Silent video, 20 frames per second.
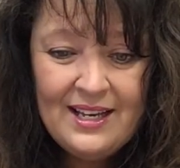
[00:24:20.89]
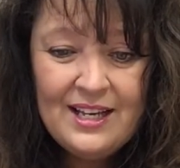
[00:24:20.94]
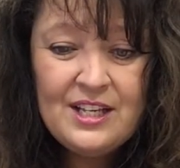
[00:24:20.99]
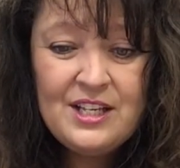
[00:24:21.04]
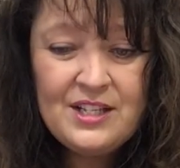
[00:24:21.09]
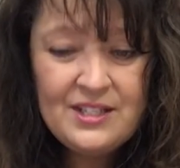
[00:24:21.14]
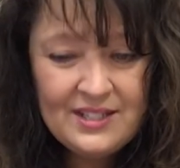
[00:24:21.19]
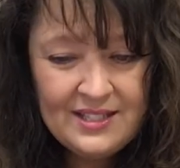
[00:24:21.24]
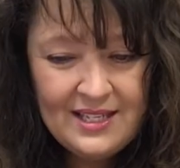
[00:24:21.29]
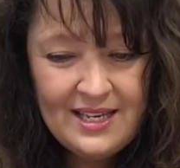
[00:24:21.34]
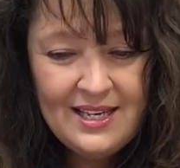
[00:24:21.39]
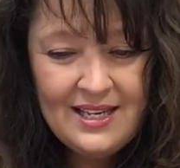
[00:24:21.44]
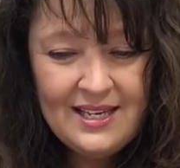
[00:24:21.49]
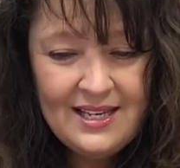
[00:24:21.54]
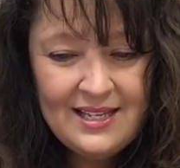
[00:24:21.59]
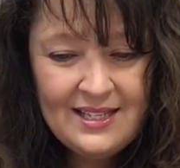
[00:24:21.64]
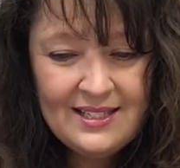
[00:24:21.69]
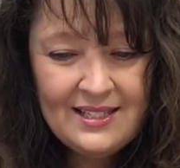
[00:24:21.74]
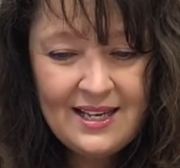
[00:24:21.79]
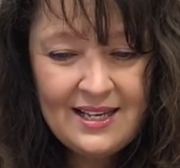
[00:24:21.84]
You see,
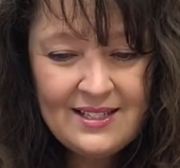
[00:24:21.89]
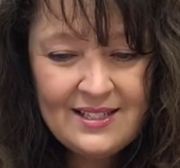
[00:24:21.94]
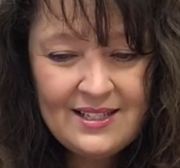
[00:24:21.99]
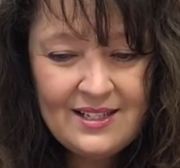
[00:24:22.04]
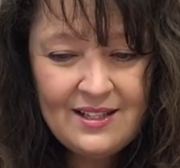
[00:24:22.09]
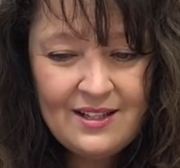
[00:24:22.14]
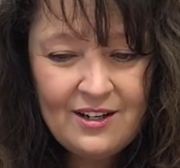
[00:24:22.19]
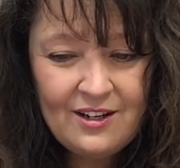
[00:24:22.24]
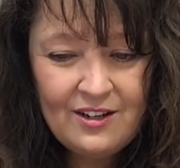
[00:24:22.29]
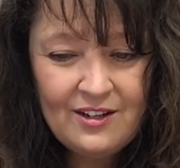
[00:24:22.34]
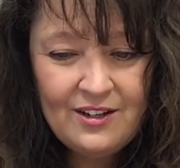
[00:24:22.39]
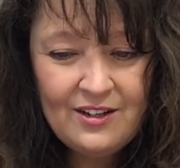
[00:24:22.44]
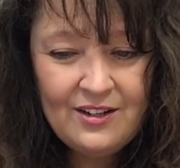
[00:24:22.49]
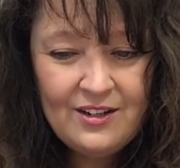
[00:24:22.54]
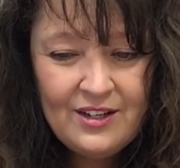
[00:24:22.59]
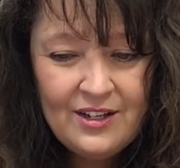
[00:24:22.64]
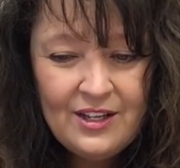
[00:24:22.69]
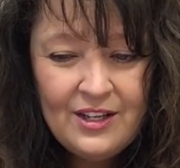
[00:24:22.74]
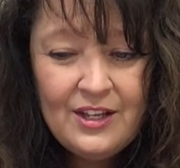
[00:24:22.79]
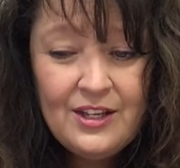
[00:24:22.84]
he says to the girl,
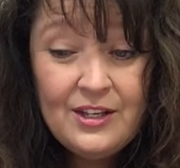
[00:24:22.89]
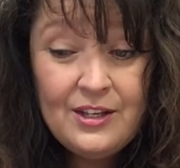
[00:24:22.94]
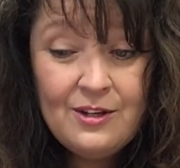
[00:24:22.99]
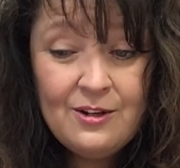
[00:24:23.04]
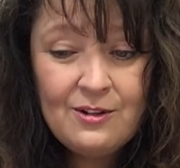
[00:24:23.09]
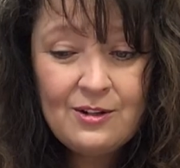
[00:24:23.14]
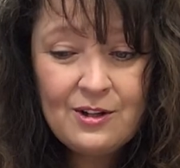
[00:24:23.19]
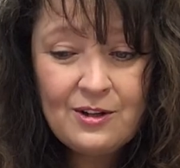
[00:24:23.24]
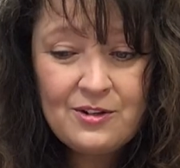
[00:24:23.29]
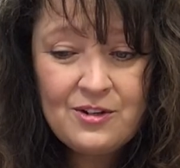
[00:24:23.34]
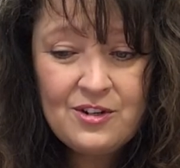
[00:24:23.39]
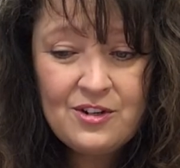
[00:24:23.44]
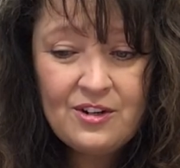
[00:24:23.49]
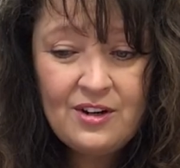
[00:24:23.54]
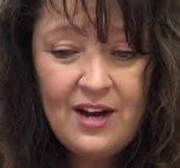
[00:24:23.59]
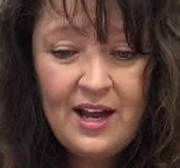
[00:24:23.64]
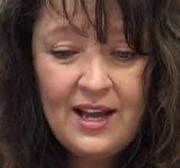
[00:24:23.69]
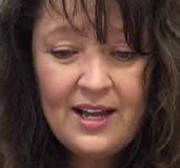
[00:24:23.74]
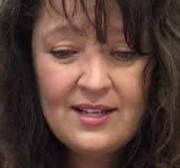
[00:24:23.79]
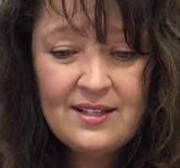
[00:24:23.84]
you closed your
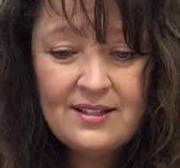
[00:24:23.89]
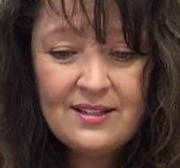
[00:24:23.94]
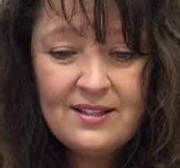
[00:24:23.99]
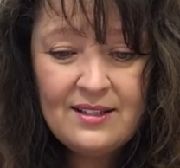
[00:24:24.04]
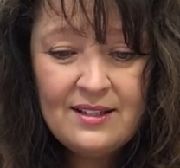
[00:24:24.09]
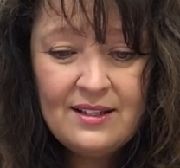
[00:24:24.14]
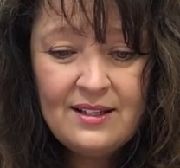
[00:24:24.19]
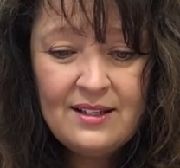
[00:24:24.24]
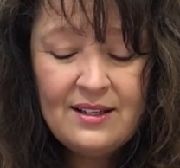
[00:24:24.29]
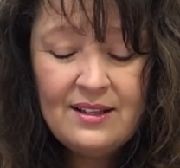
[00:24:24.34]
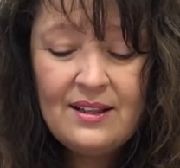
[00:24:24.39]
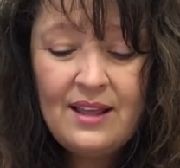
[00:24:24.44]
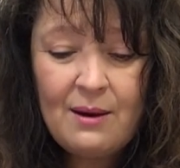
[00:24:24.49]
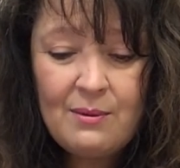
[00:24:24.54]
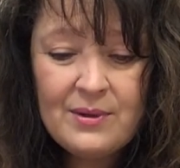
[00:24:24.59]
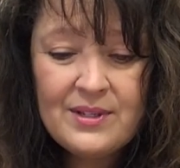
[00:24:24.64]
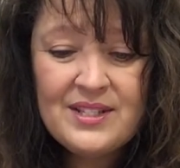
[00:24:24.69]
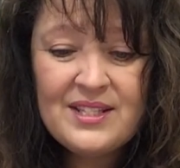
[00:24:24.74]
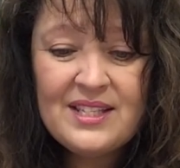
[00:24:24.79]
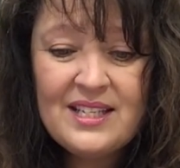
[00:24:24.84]
eyes. That
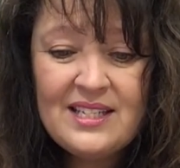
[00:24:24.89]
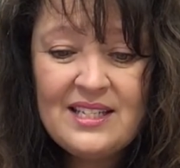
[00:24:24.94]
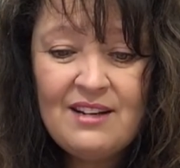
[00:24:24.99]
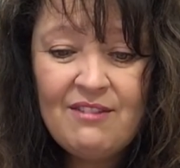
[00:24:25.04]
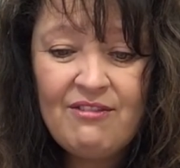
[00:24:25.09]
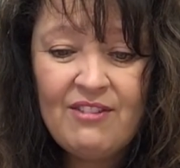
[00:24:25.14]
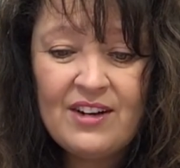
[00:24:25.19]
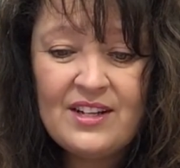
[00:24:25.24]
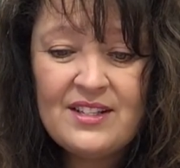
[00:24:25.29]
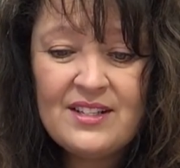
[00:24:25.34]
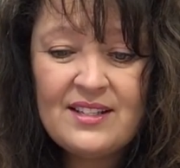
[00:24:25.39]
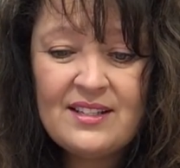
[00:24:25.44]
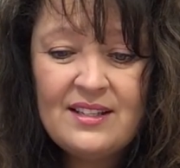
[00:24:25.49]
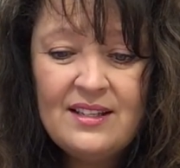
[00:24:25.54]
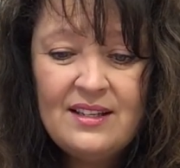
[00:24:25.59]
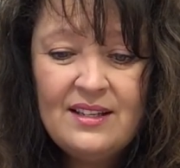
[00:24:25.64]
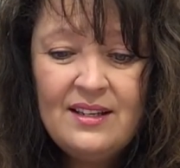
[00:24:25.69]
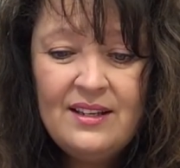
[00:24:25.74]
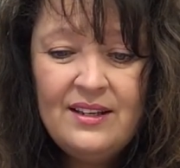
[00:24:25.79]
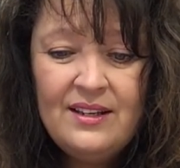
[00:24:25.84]
was the difference.
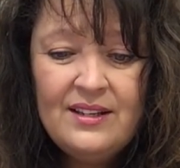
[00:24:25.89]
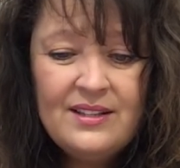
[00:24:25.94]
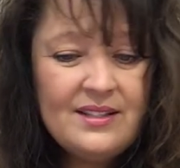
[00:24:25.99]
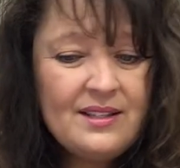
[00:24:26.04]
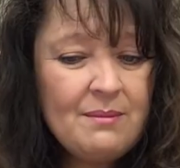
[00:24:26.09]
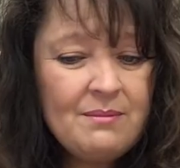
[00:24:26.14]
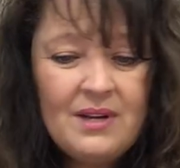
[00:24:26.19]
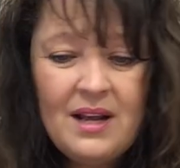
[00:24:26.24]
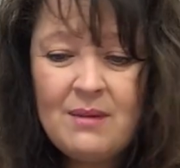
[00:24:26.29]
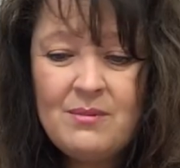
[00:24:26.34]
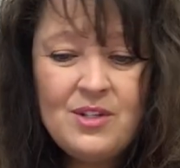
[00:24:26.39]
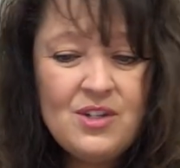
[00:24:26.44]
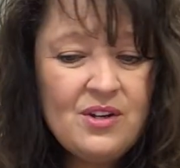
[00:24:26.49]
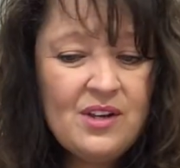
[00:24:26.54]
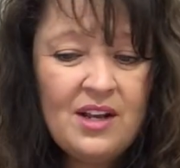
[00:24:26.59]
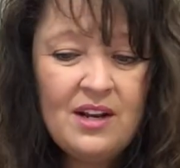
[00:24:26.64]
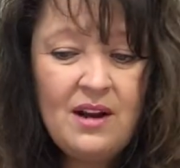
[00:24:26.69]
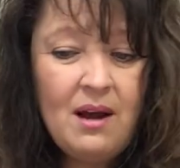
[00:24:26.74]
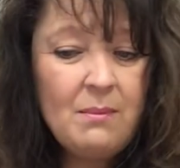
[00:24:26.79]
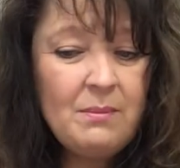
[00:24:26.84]
Sometimes you
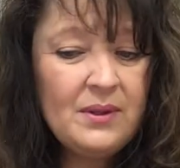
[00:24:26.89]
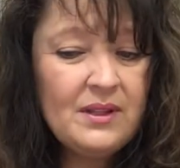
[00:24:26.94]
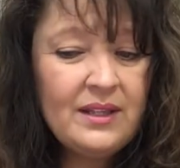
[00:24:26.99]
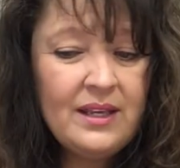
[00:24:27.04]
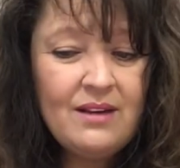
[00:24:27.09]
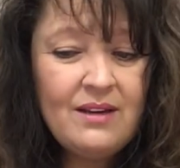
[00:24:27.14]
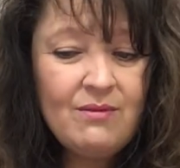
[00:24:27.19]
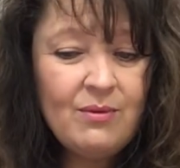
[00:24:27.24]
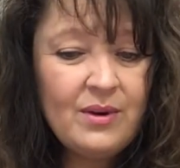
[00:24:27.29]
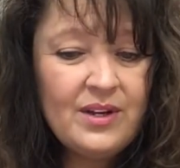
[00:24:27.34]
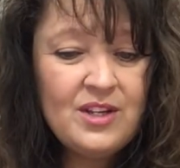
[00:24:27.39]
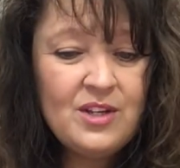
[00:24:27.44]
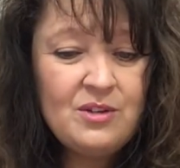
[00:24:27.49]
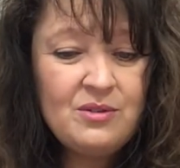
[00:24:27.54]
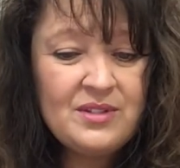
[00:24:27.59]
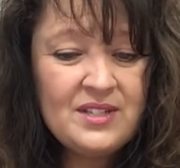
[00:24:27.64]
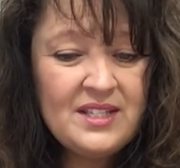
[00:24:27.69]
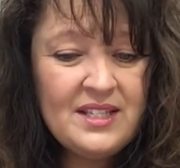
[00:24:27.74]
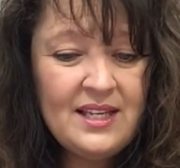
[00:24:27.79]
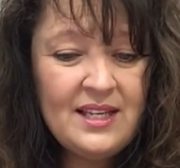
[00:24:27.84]
cannot believe what you
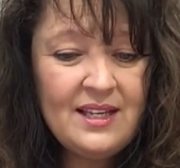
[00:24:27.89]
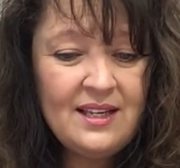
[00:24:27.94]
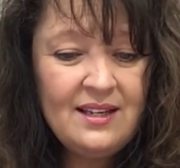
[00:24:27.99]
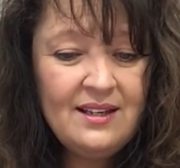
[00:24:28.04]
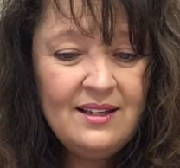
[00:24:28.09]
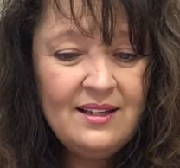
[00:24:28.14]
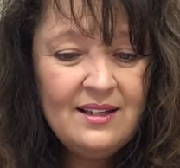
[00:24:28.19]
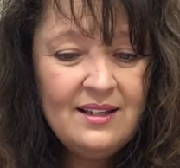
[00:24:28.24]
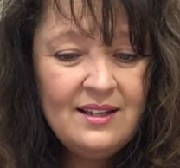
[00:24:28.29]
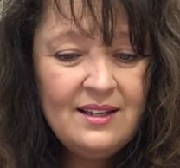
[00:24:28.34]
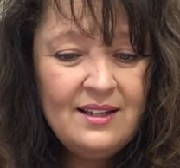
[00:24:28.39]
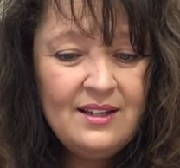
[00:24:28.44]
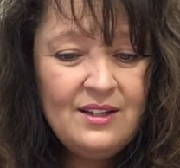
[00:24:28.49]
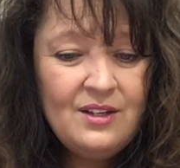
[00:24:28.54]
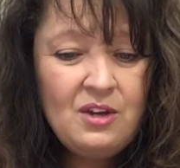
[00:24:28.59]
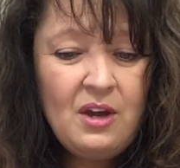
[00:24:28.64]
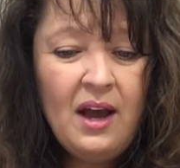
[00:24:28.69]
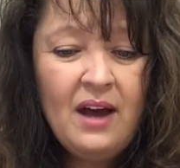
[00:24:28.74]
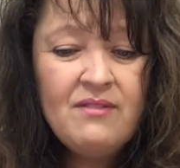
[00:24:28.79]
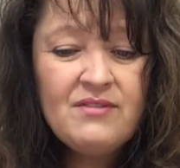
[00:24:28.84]
see.
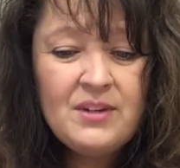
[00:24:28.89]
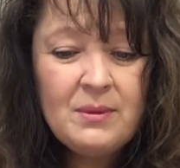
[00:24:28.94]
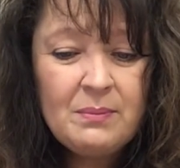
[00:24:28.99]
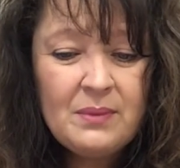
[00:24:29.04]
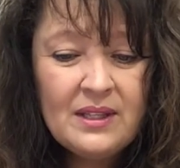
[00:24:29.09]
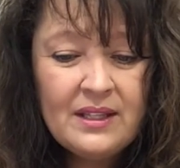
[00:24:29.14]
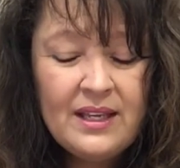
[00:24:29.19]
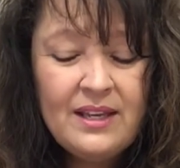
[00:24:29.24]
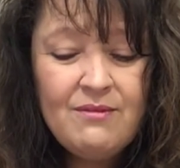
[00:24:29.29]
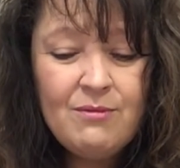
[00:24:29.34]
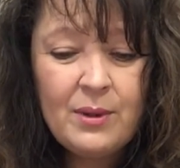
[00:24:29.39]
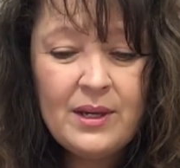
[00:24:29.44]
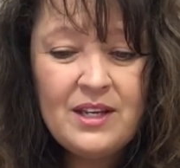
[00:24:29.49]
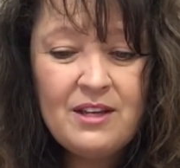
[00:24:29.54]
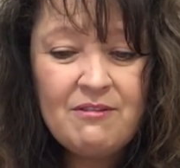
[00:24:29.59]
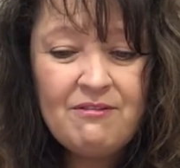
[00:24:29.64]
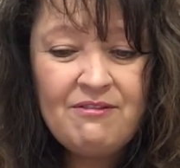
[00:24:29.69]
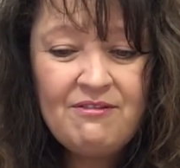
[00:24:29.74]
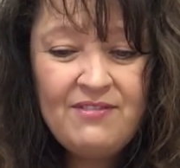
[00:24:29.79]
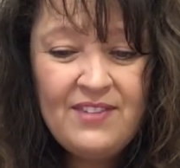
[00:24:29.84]
You have to believe what you
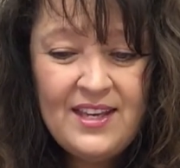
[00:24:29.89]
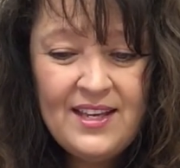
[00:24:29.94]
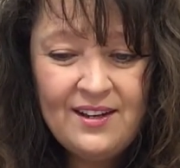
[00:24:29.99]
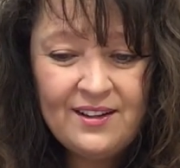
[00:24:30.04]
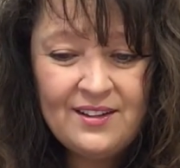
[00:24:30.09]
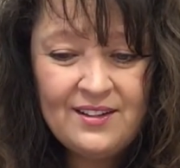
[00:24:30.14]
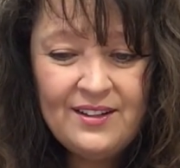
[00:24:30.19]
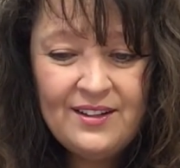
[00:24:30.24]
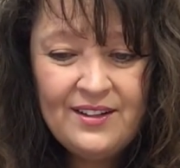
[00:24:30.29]
feel.